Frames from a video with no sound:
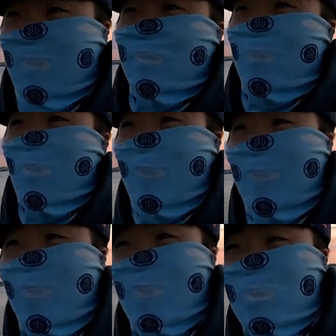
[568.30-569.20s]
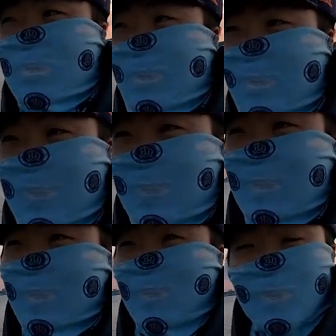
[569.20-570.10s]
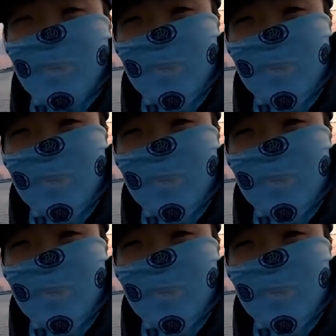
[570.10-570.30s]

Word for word: if all I caught was like a tiny little